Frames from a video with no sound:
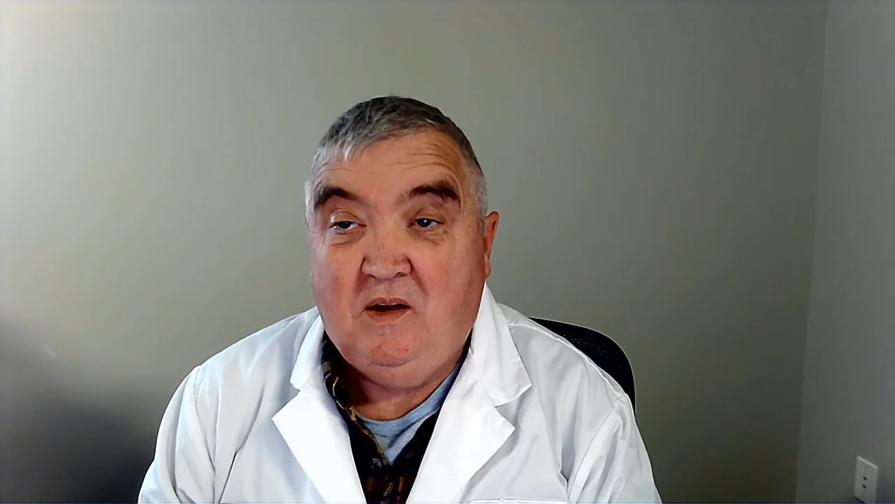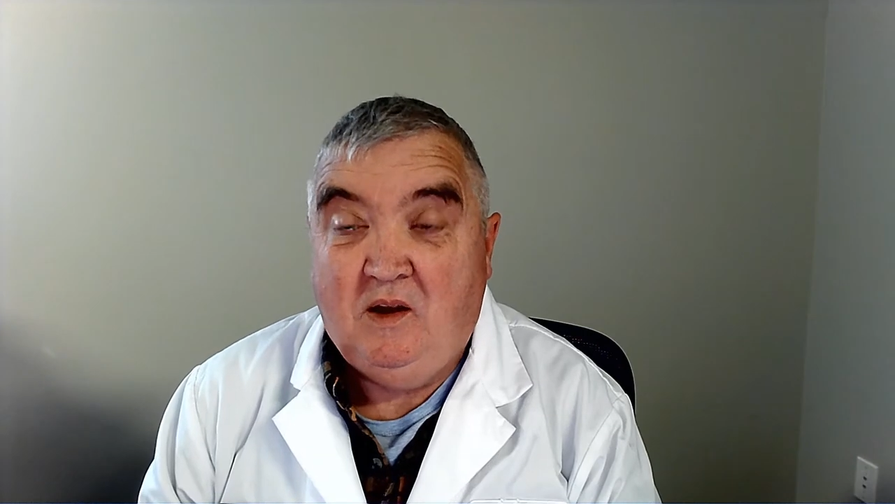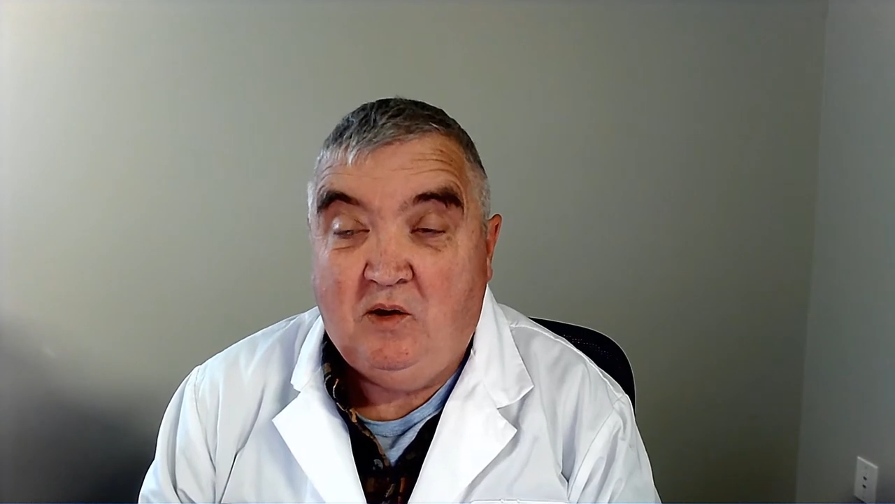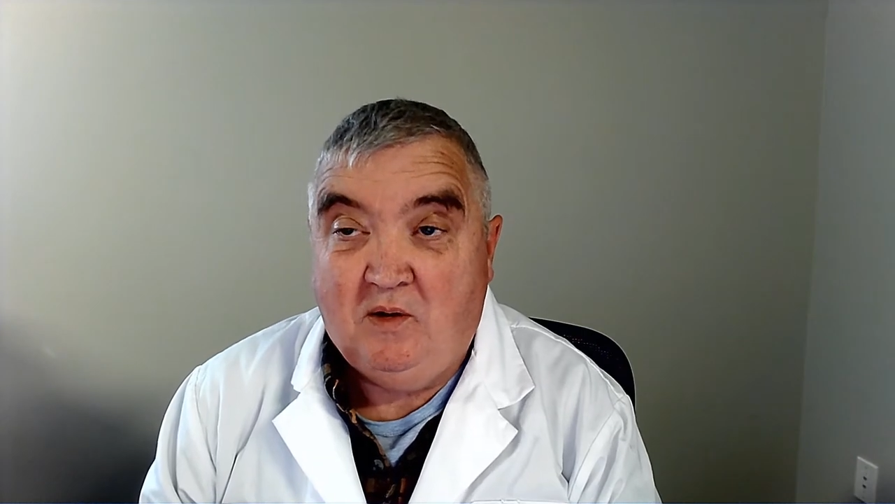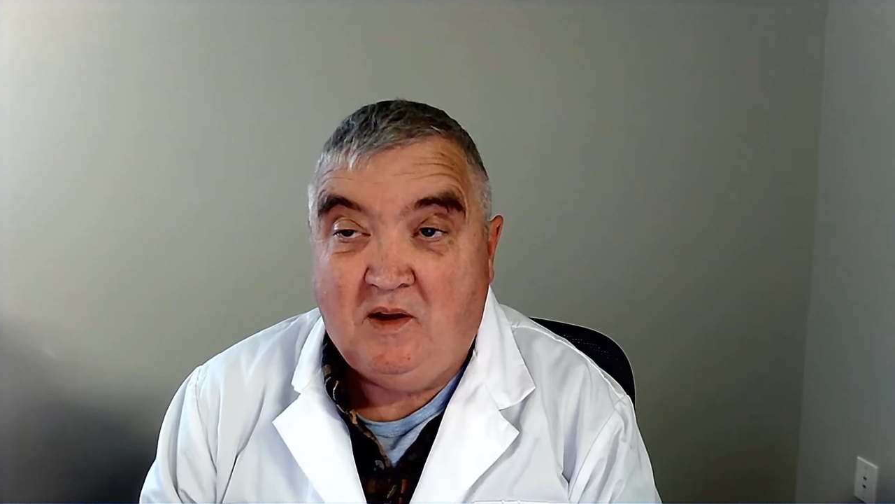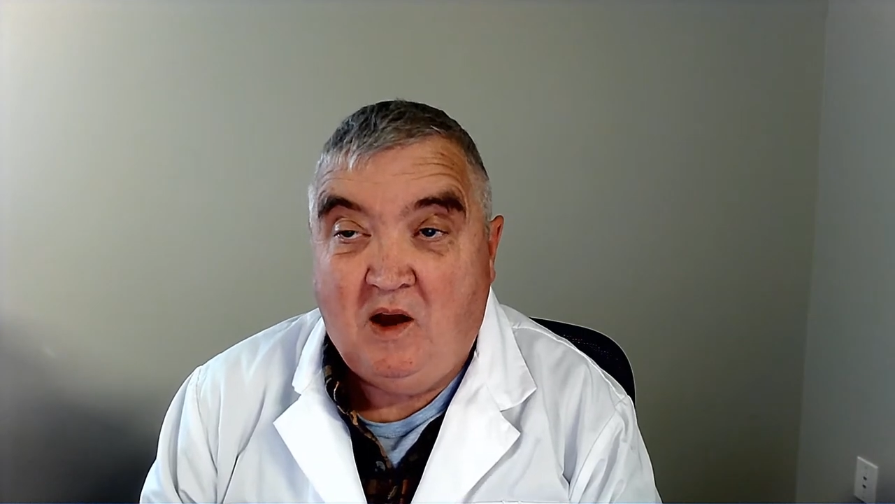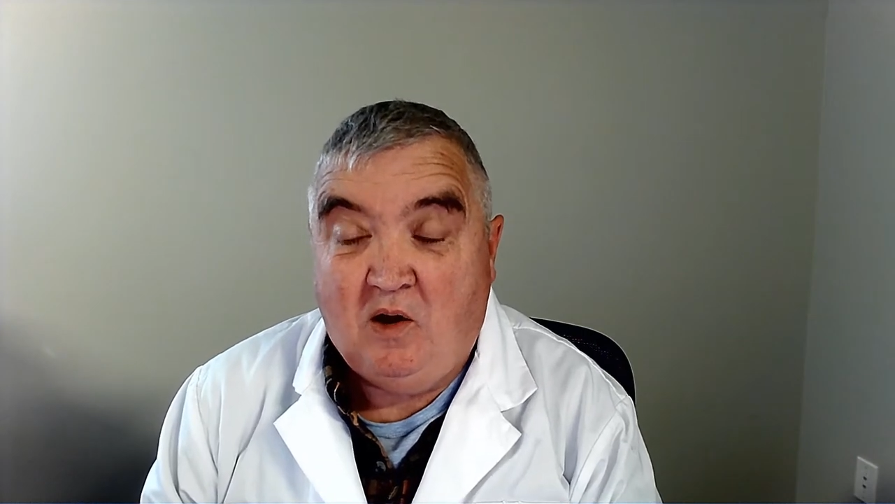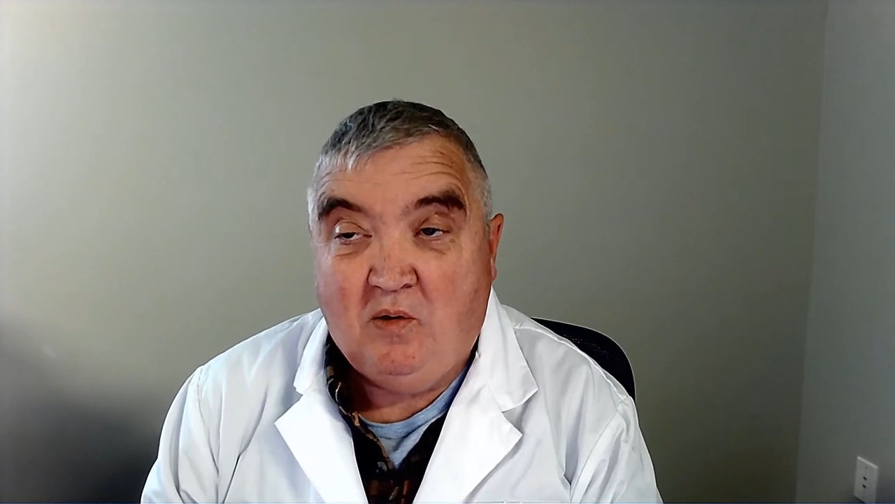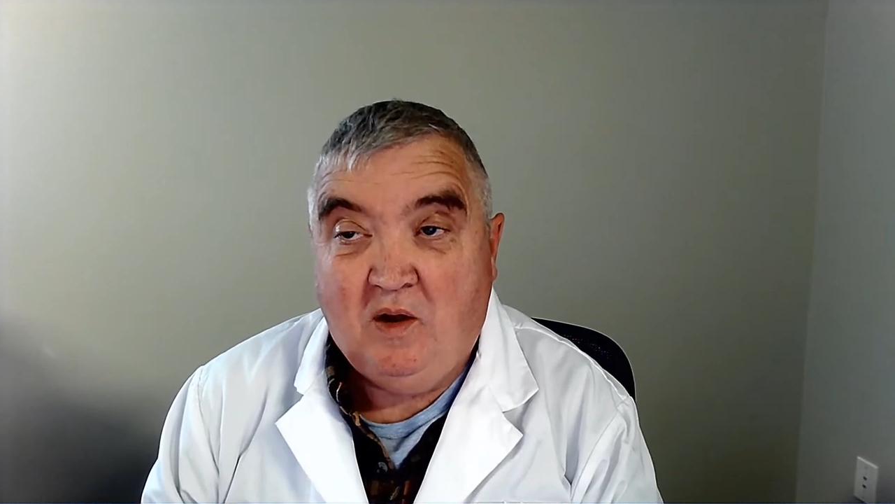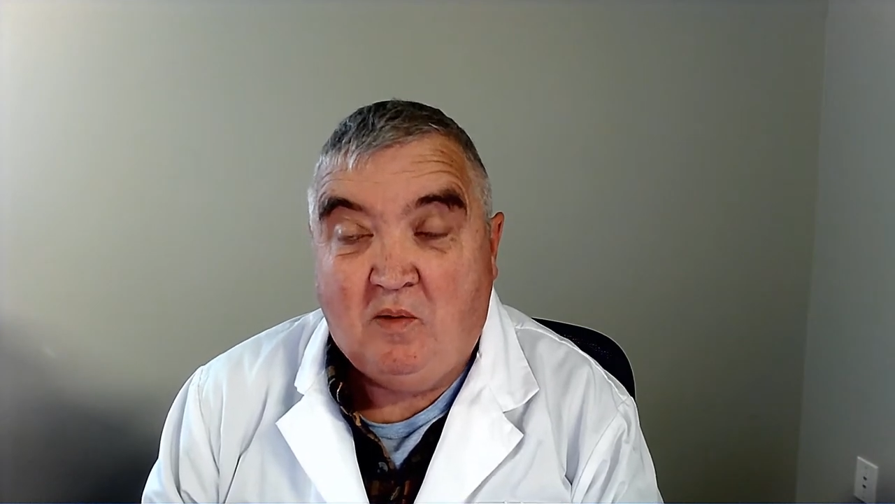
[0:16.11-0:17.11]
here in
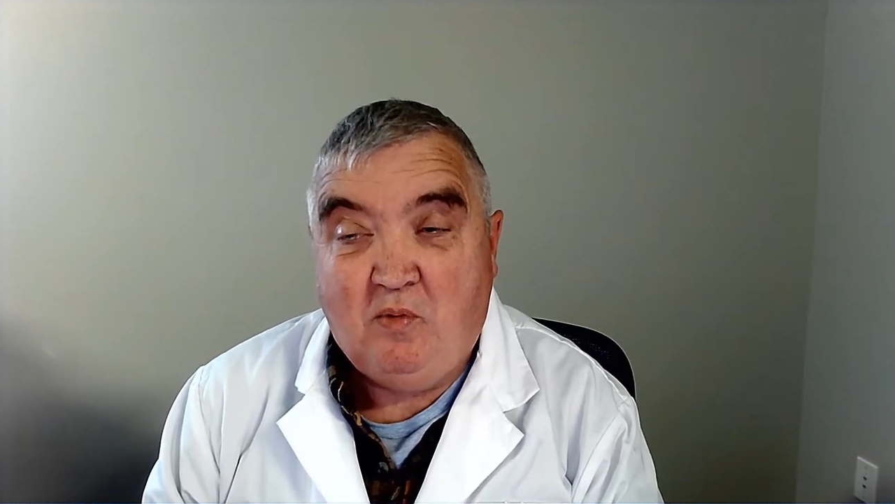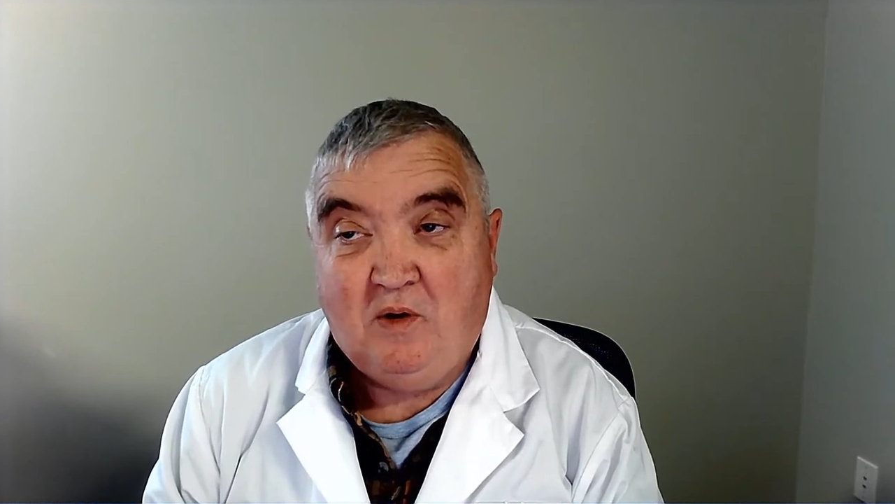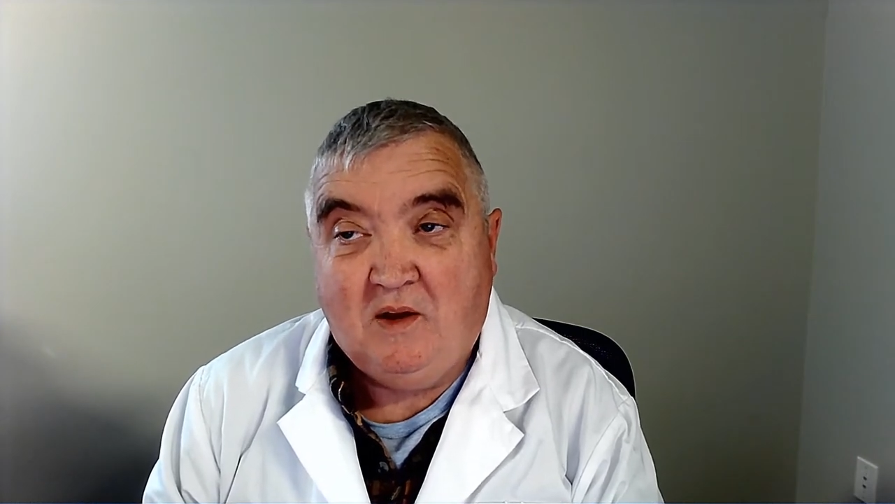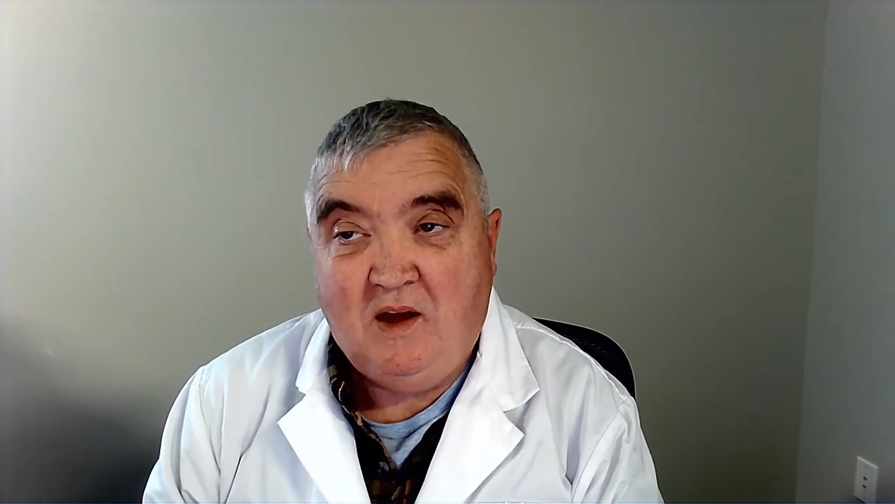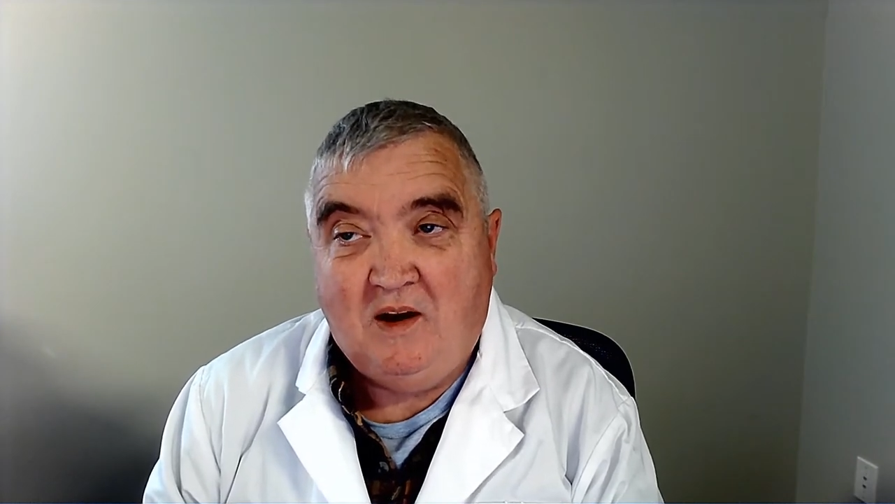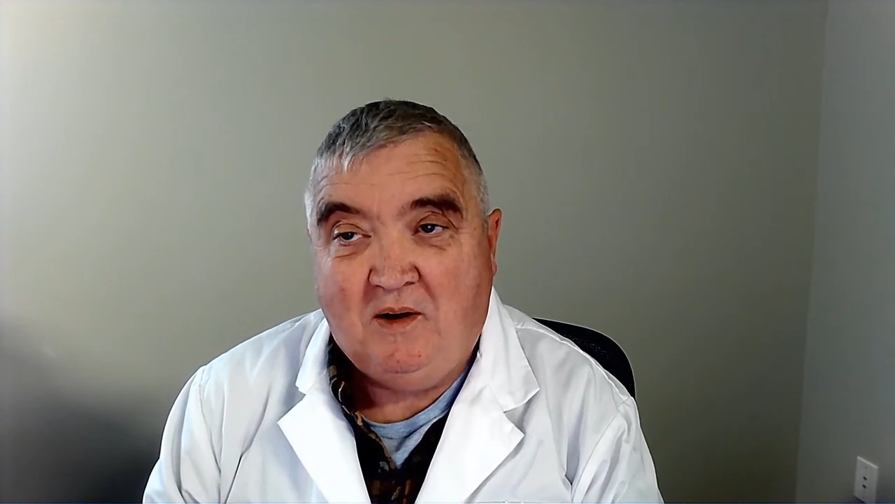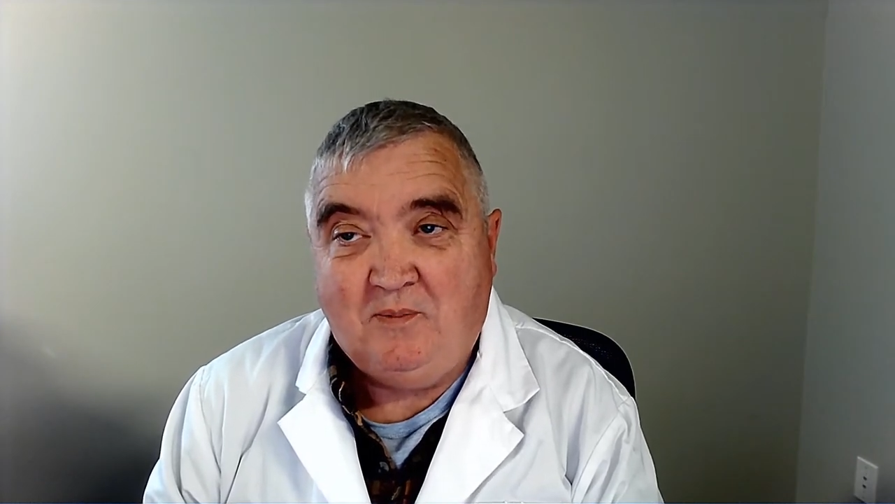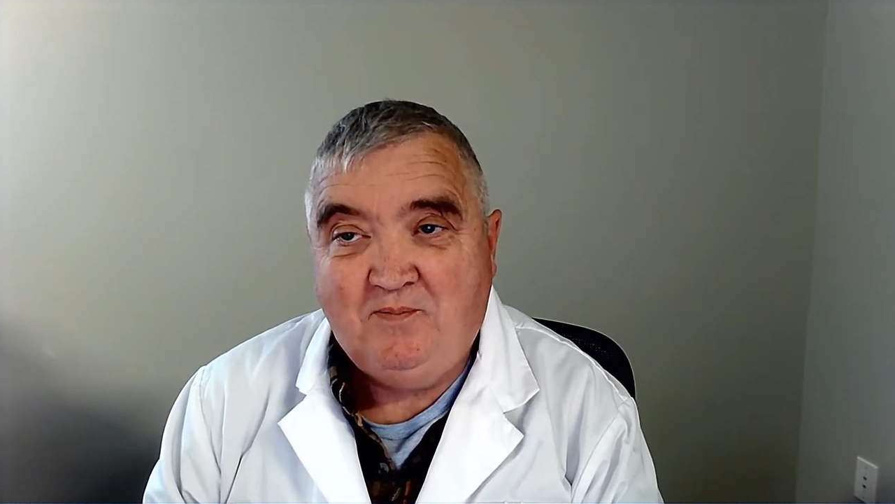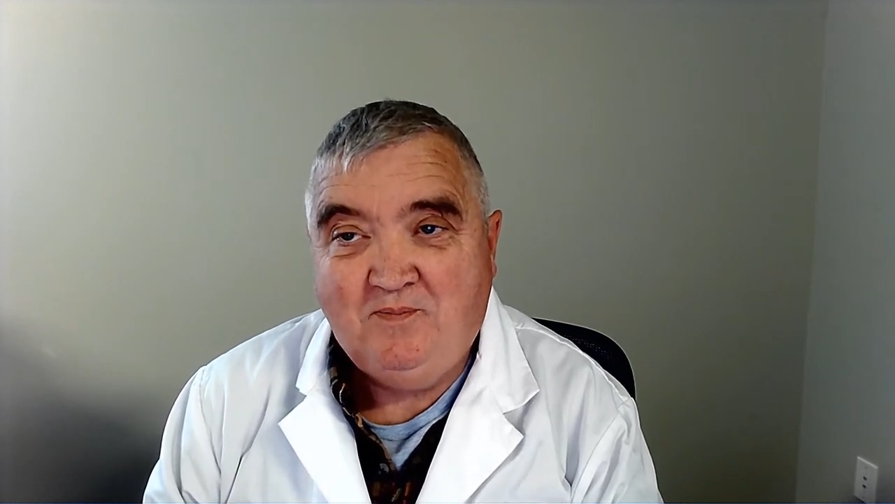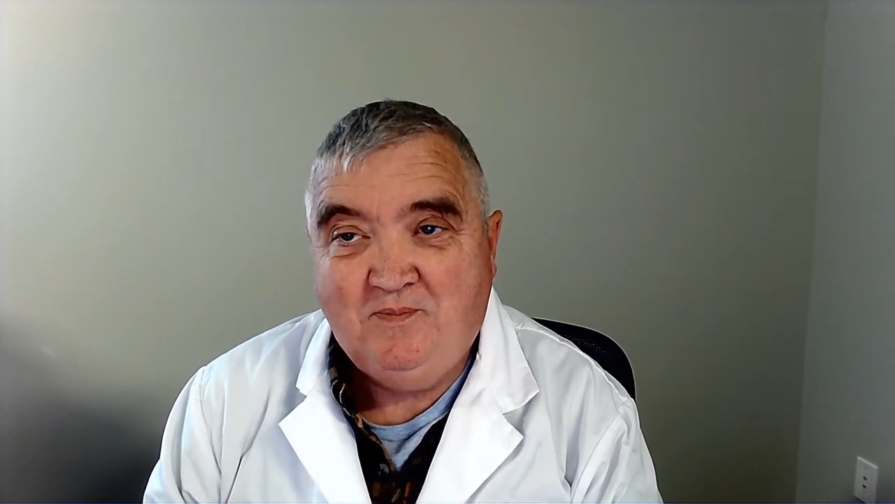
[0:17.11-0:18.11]
Calgary, Alberta, Canada.